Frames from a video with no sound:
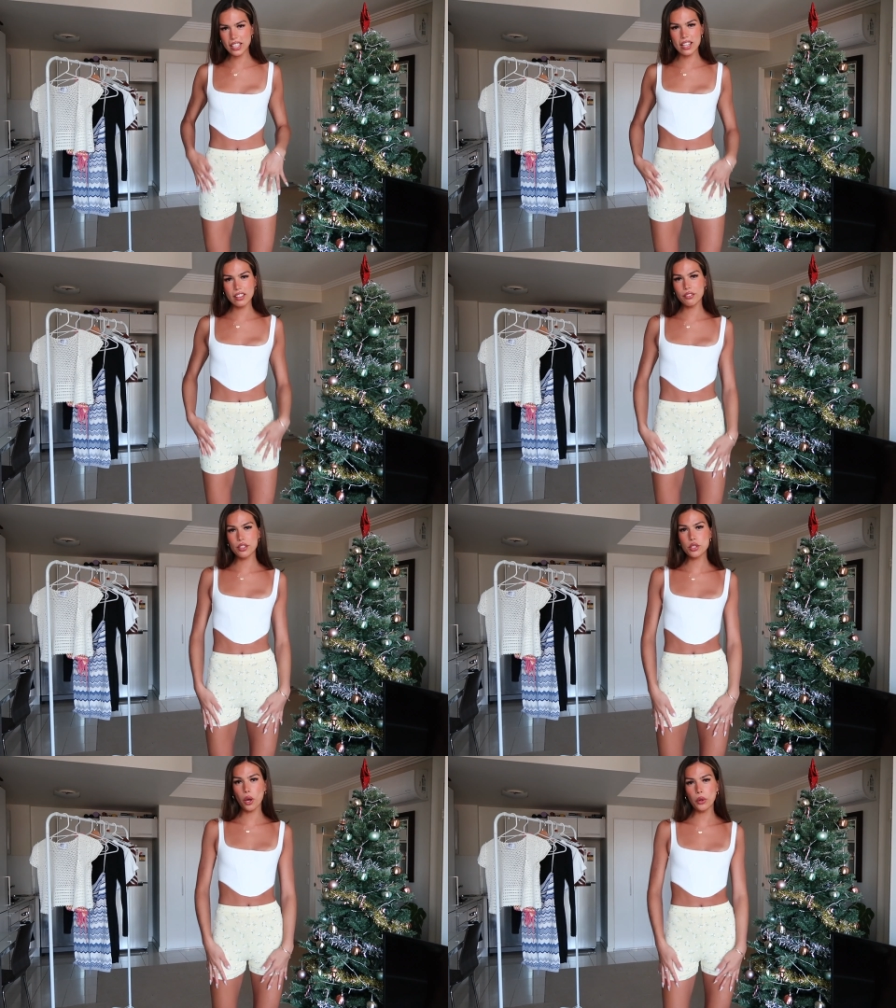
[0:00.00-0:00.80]
I love the
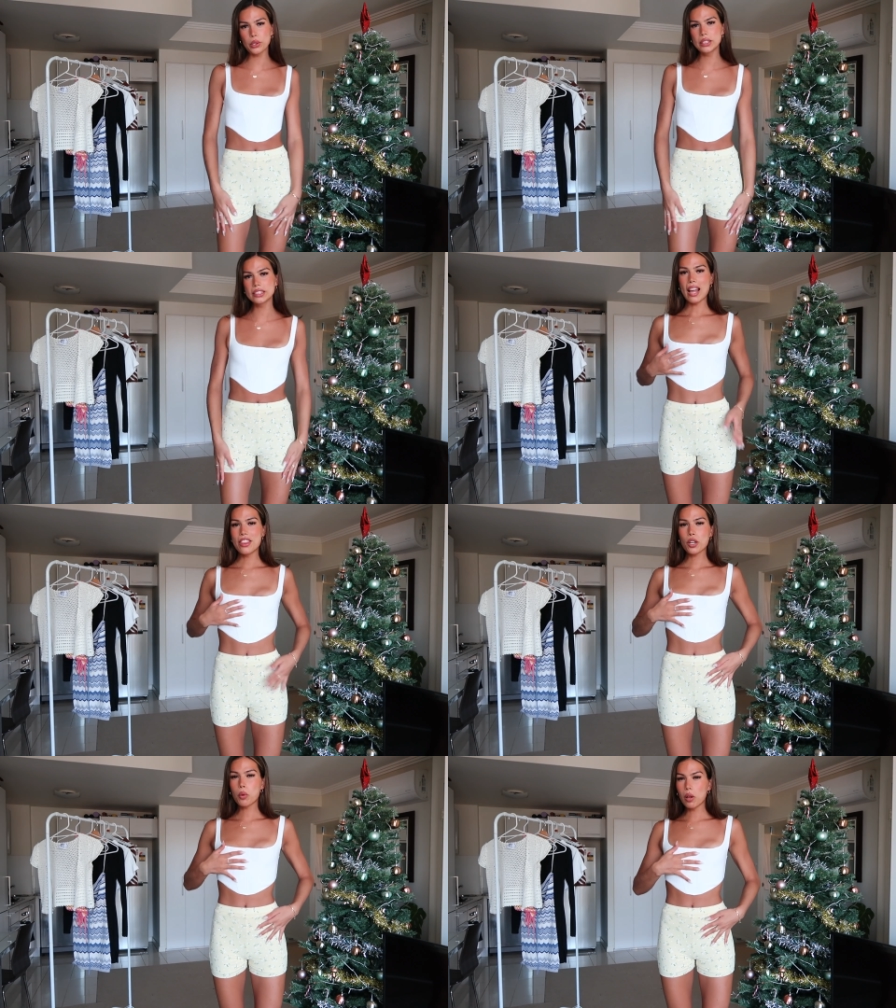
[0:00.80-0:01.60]
tones,
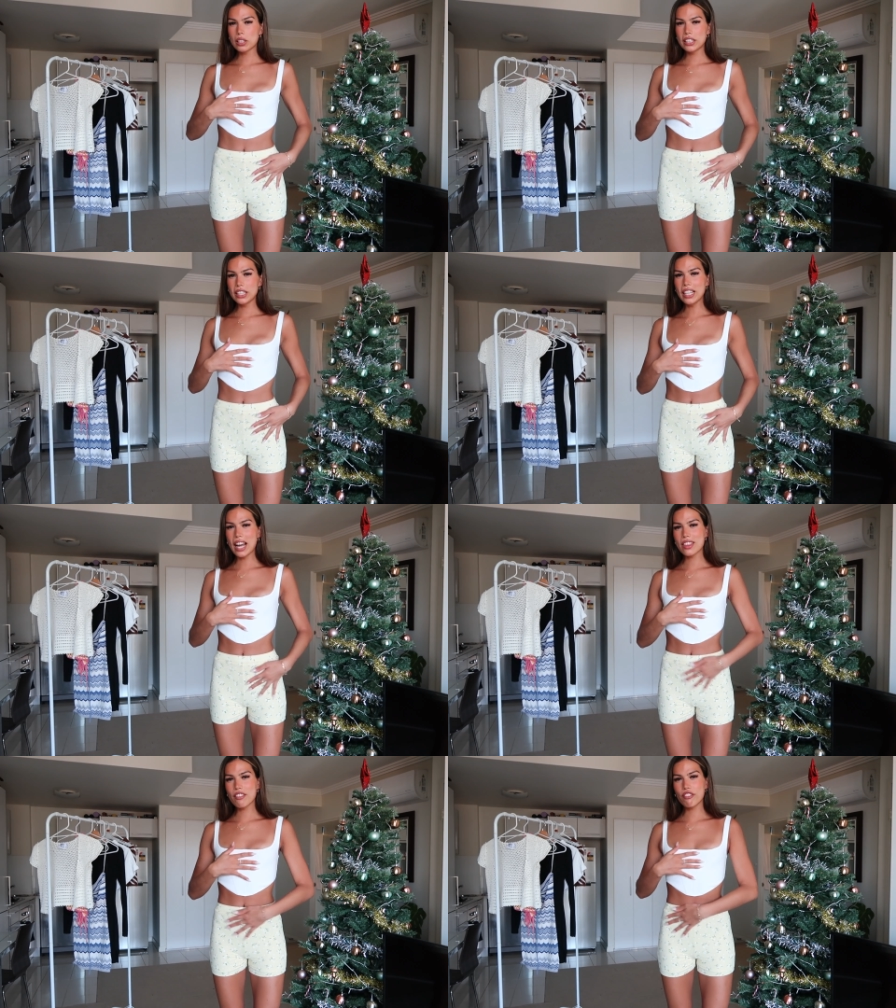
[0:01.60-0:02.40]
and the quality
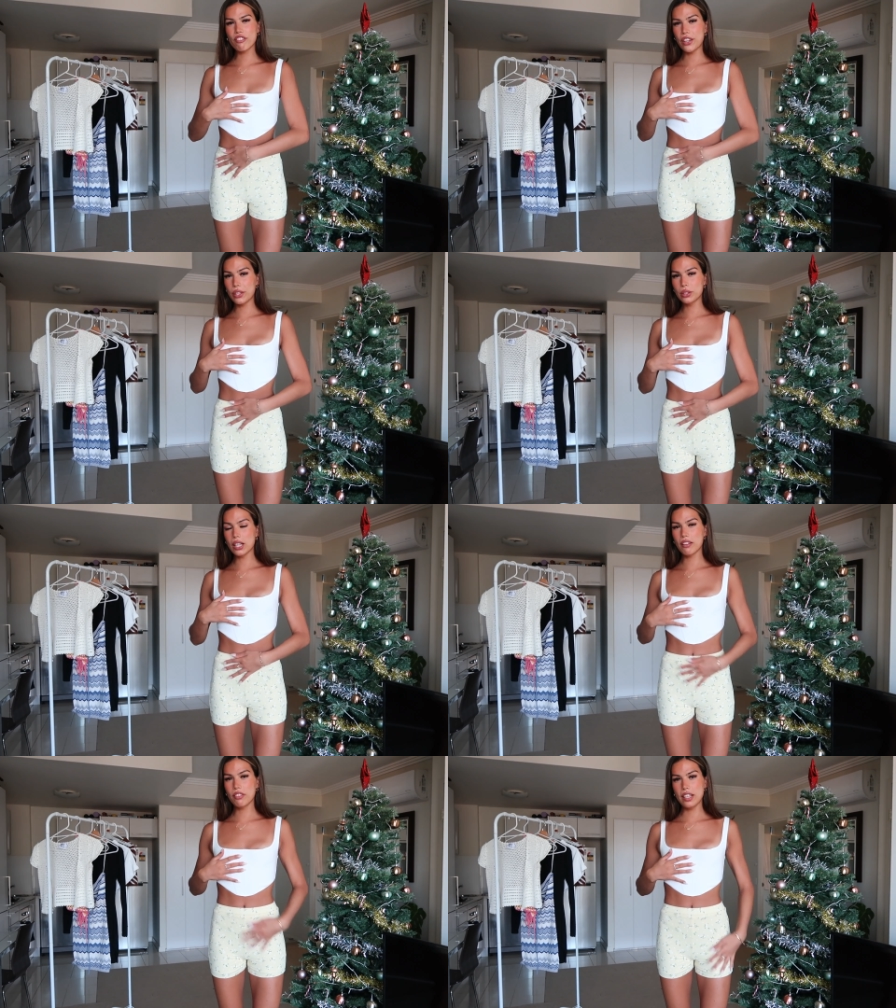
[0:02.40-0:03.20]
and the feel
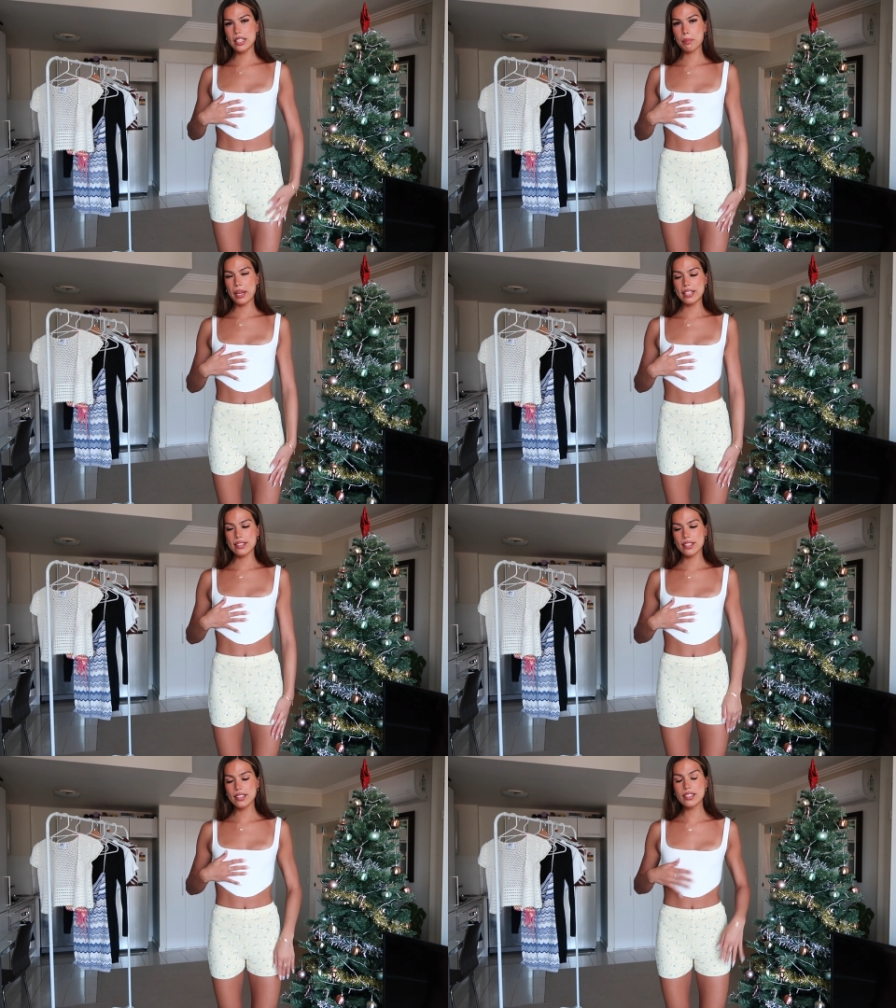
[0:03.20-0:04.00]
of these
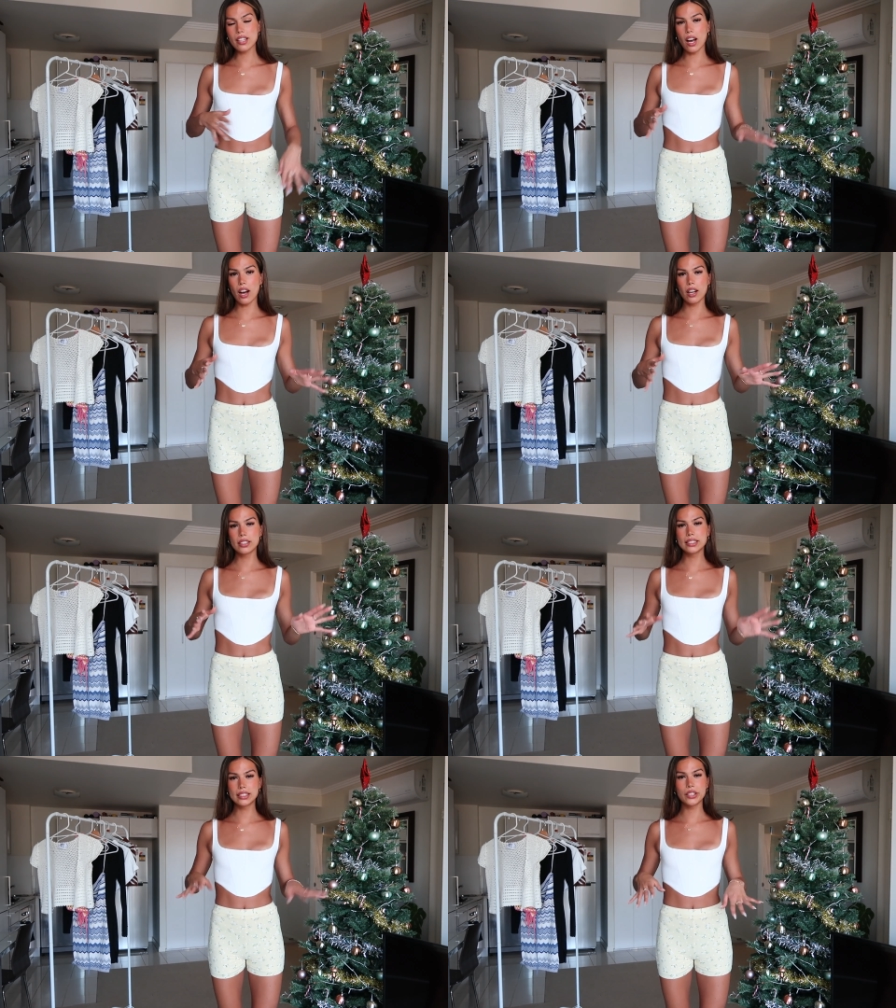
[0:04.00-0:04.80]
pieces are
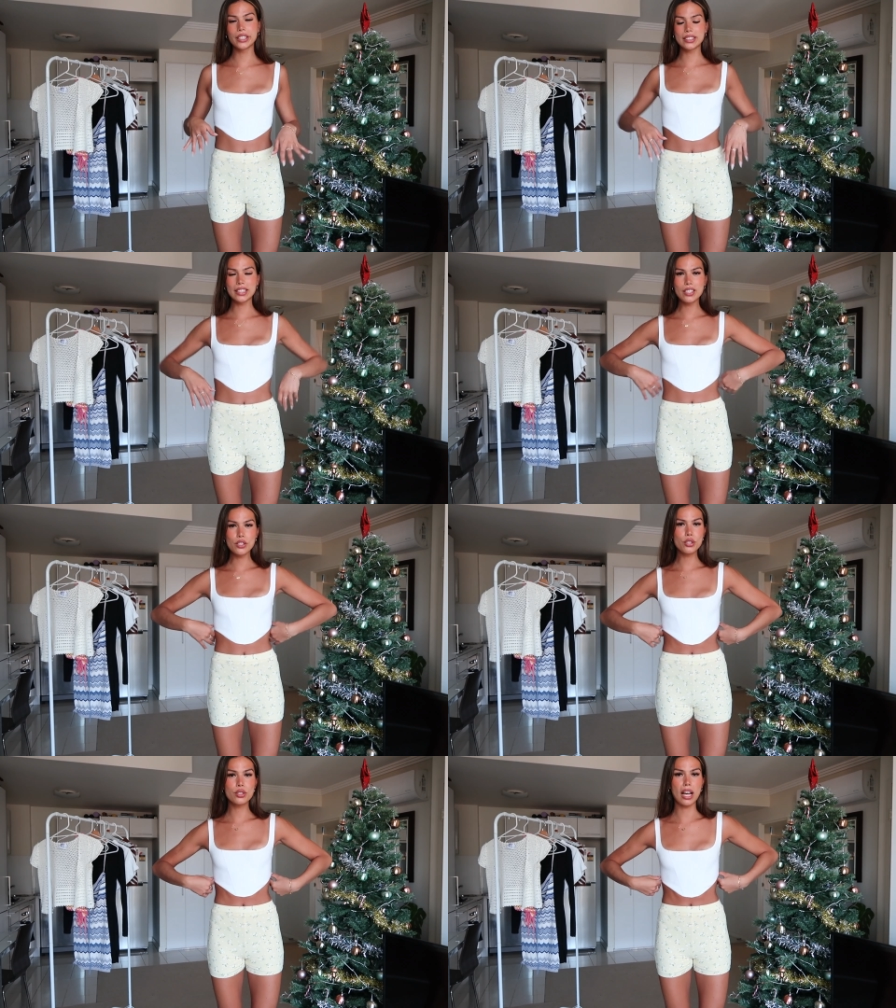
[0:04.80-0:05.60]
seriously
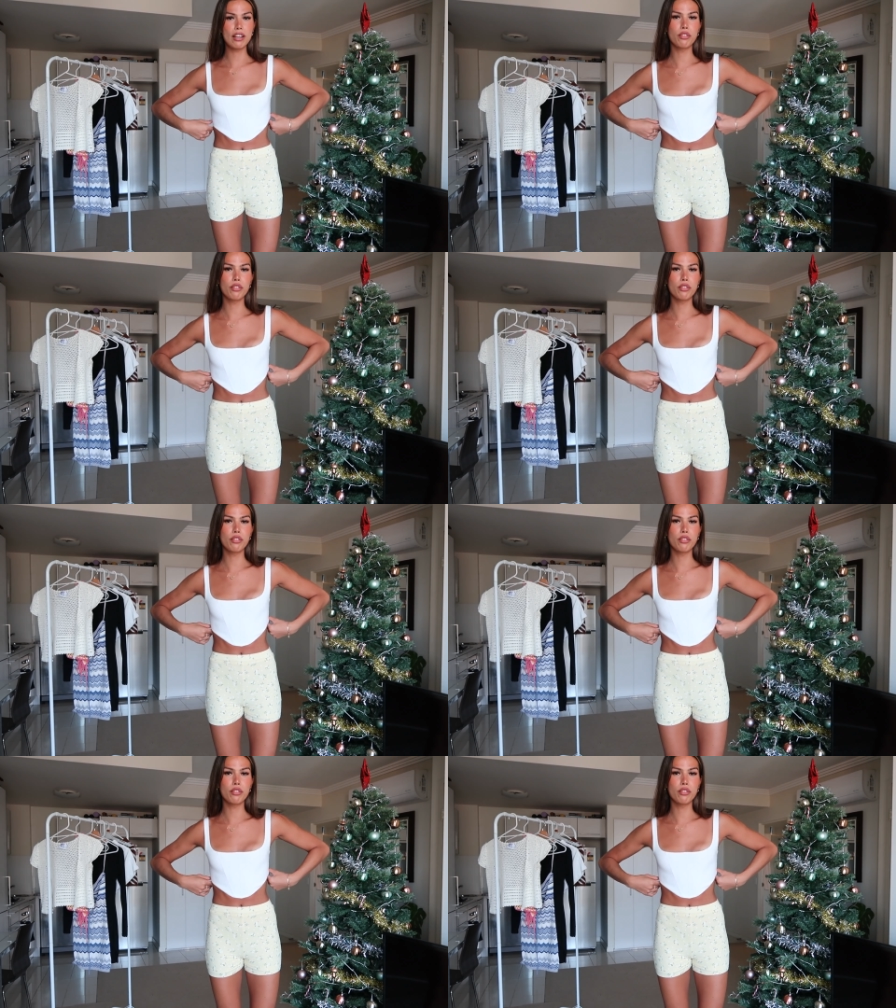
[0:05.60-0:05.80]
to die